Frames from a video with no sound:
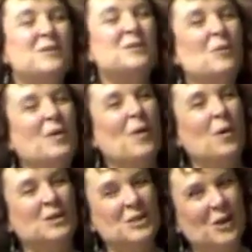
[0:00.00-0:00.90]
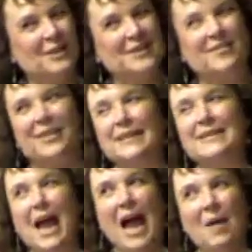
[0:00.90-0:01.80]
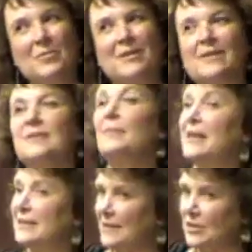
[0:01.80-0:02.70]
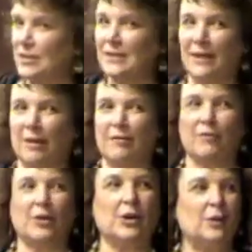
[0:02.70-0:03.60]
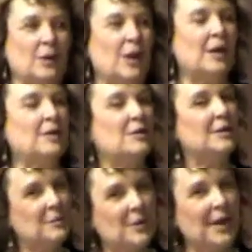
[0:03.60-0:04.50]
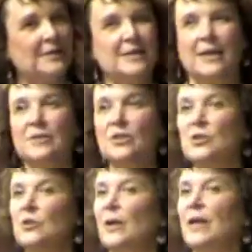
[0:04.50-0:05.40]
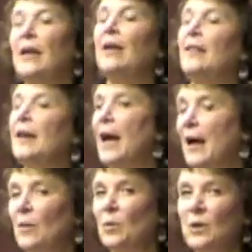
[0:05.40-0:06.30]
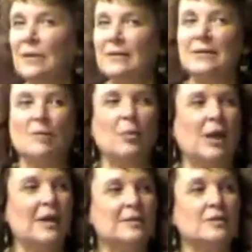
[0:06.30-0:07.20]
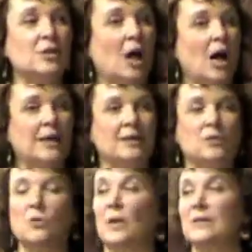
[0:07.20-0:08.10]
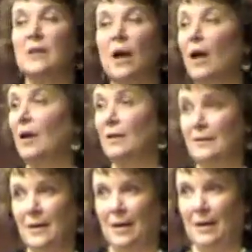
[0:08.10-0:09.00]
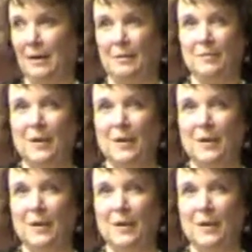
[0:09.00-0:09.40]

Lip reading: So when those sorts of things happen, there's messages there for you, and you need to pay attention to it. The animals and the plants are talking to us all the time.